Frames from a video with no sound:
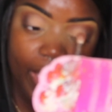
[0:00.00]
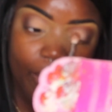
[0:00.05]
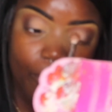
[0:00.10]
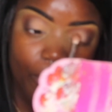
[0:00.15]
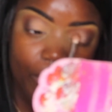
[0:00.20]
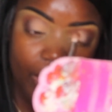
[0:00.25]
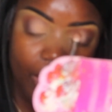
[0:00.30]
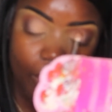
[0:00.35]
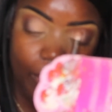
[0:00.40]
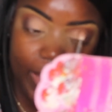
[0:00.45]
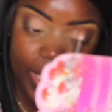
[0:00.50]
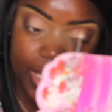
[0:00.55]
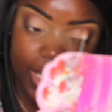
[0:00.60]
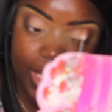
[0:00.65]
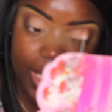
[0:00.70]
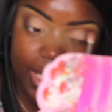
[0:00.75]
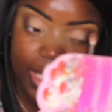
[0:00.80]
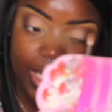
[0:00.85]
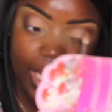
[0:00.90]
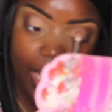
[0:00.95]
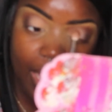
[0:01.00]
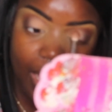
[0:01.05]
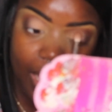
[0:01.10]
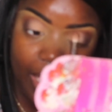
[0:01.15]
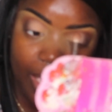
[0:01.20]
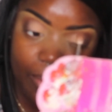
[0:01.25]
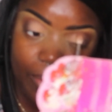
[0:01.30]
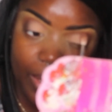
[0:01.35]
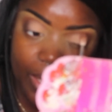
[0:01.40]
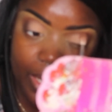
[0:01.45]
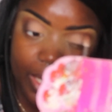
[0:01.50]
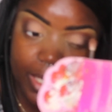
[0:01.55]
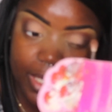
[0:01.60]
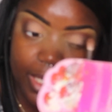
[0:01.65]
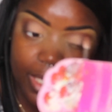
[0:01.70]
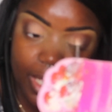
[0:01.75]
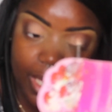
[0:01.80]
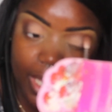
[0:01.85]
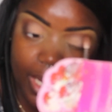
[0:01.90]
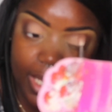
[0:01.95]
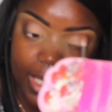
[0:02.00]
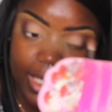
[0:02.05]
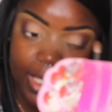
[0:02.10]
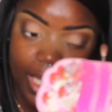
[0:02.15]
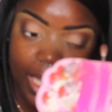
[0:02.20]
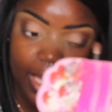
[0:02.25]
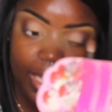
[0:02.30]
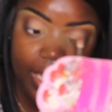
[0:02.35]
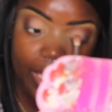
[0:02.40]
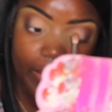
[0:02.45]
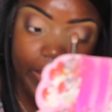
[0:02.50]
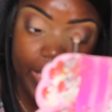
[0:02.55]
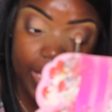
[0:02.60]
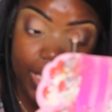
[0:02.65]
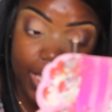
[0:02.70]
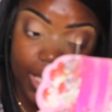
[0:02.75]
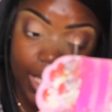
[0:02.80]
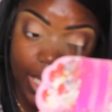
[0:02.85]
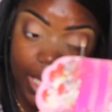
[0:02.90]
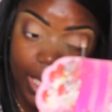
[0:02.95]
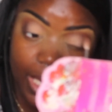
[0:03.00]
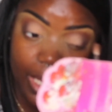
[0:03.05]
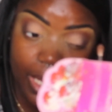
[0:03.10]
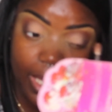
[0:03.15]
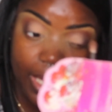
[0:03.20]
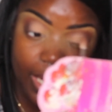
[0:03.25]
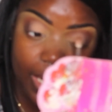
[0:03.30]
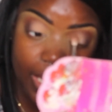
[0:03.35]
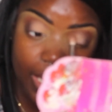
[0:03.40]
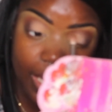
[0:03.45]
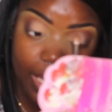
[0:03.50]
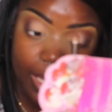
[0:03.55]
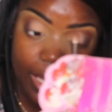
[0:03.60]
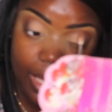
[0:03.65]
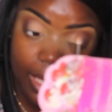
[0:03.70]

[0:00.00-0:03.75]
We're not wasting time because it is not guaranteed, honey.